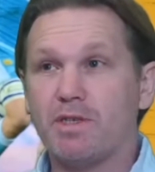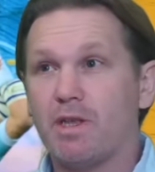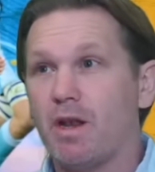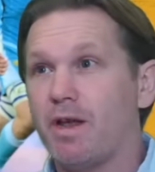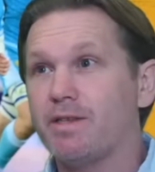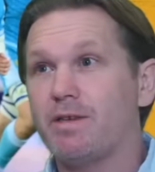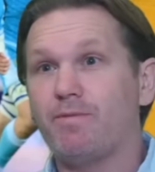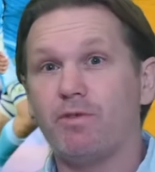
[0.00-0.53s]

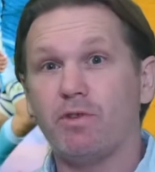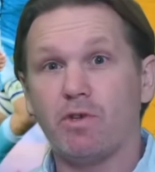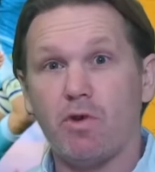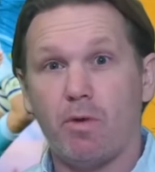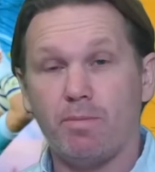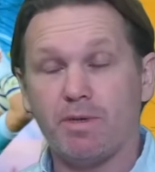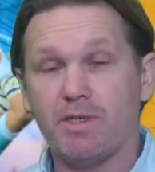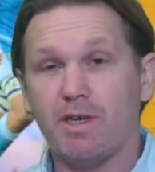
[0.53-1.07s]
delighted for the
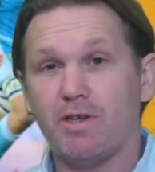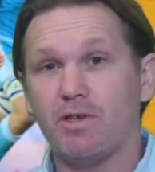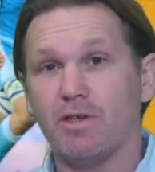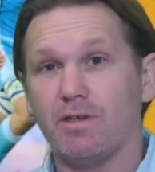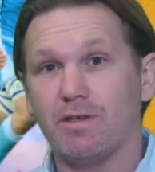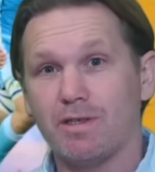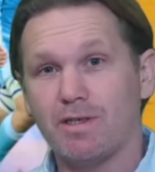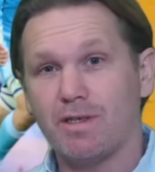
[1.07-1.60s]

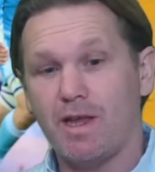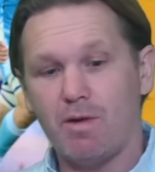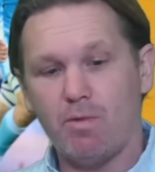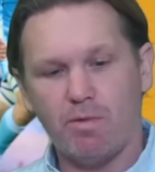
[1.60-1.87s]
competition to see,